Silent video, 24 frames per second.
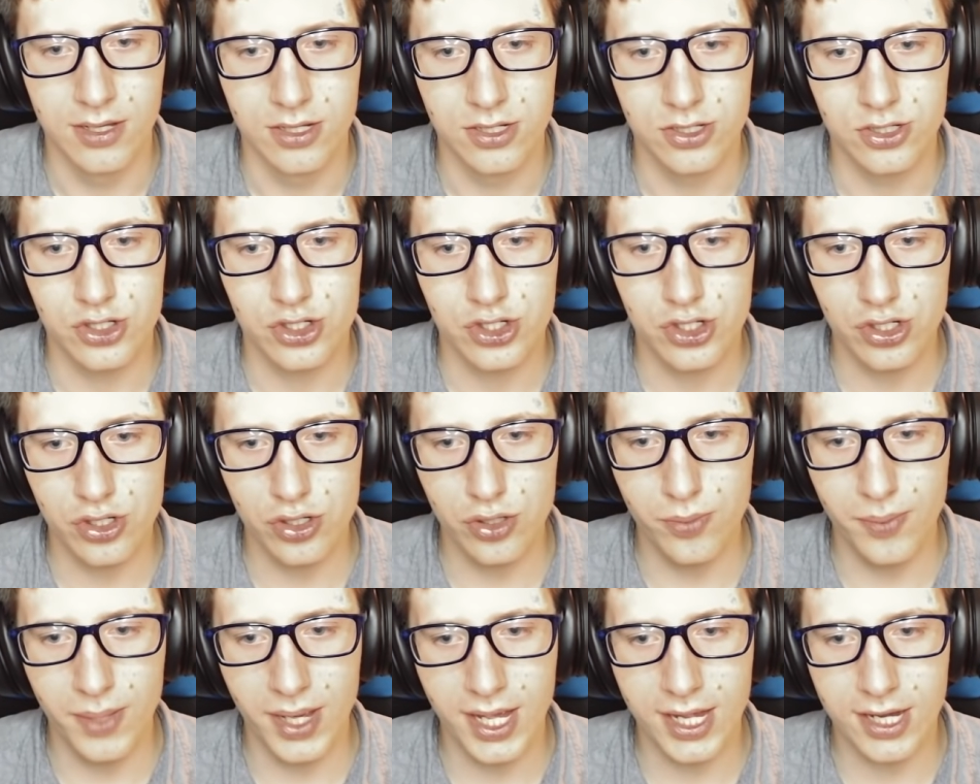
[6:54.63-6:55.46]

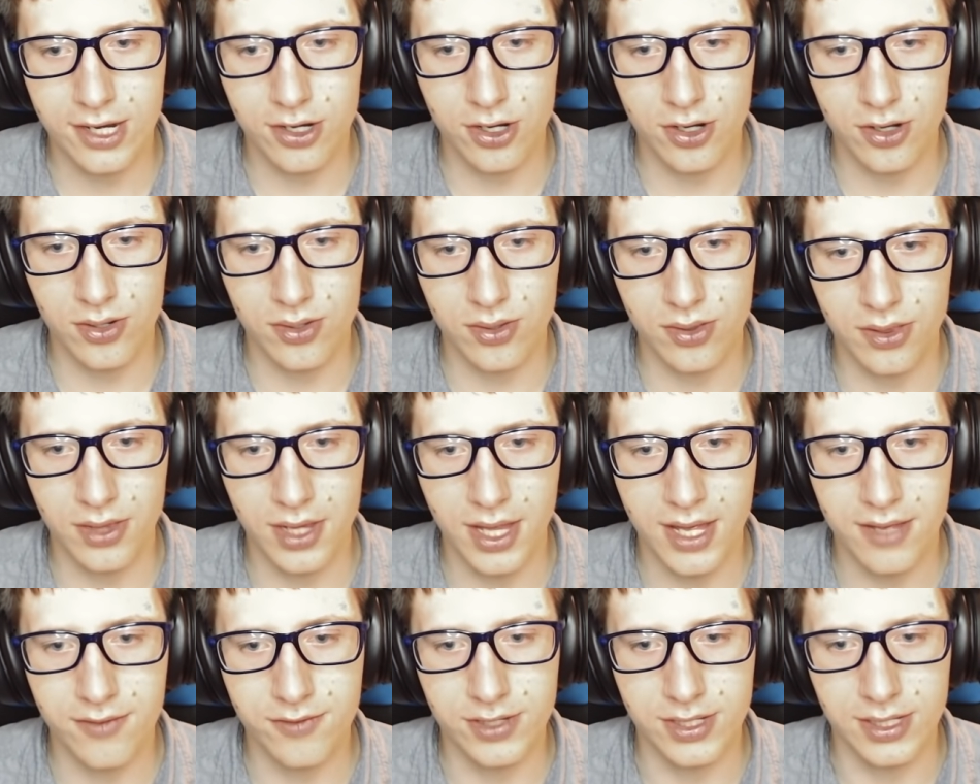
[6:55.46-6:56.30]
Shoemaker
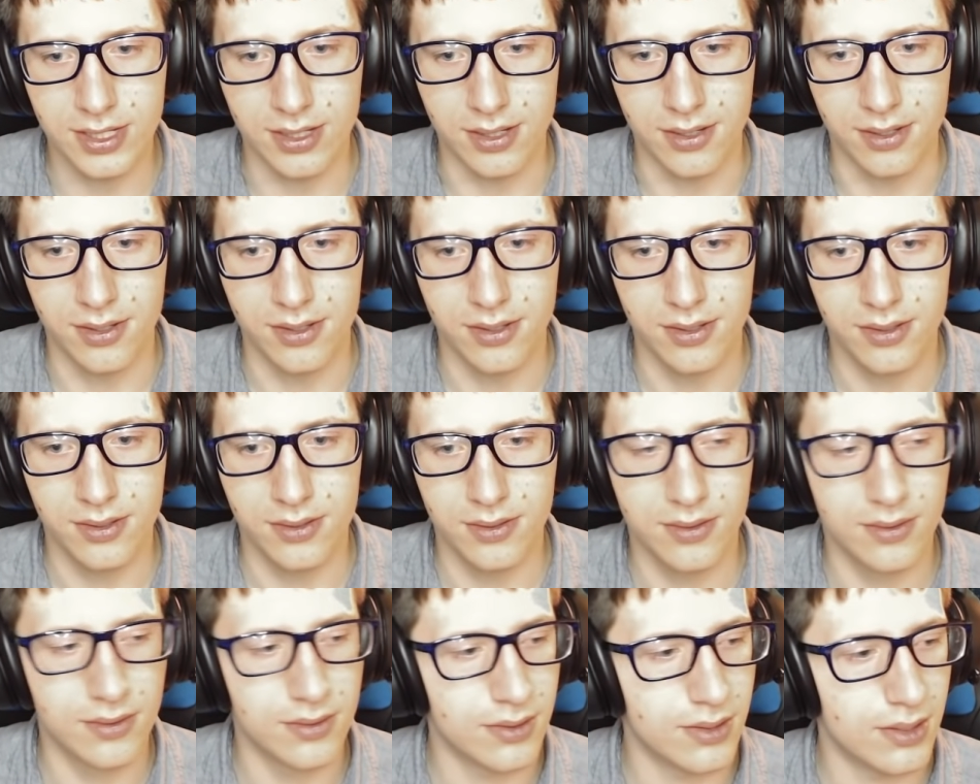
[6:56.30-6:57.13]
Levy.
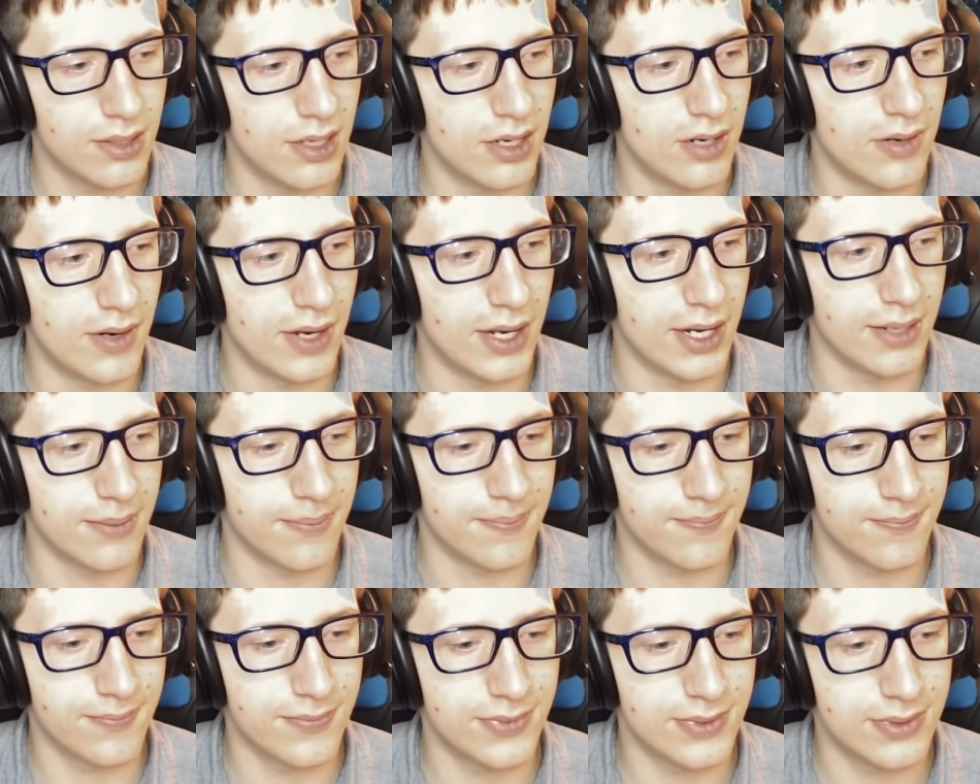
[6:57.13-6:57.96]
Alright.
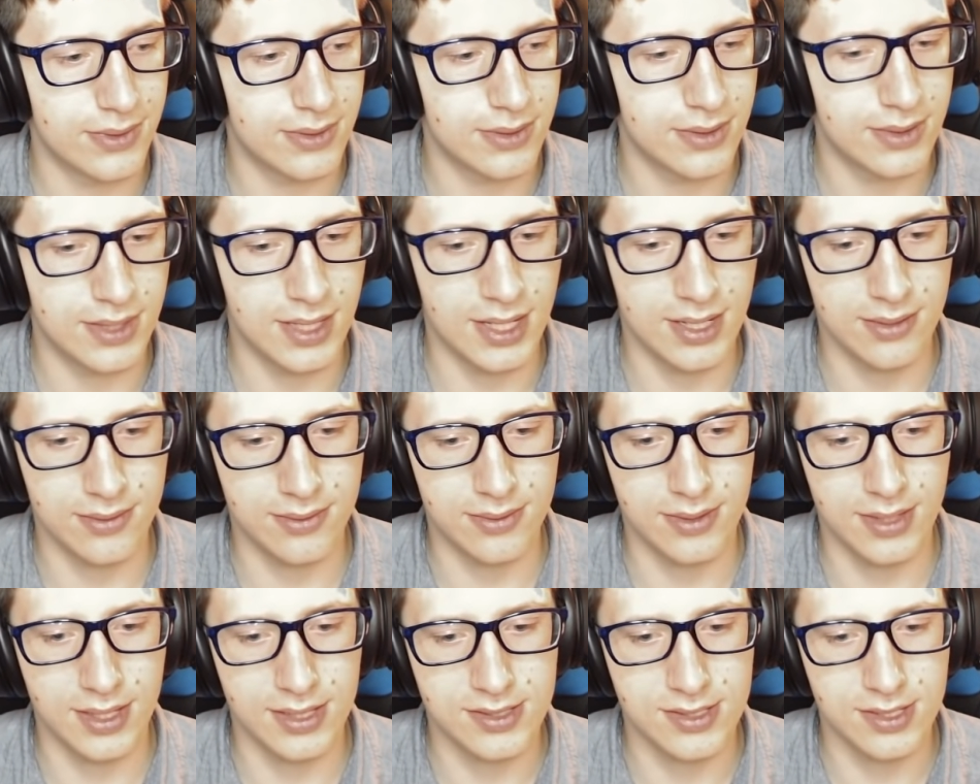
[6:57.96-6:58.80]
That
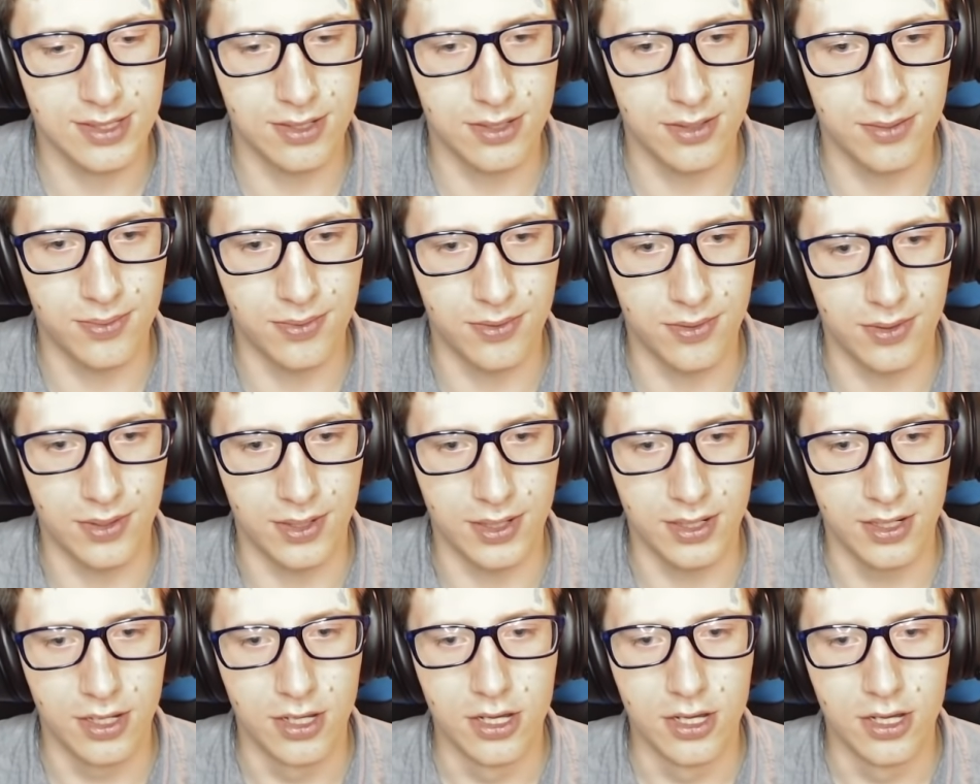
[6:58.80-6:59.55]
That's a little boring.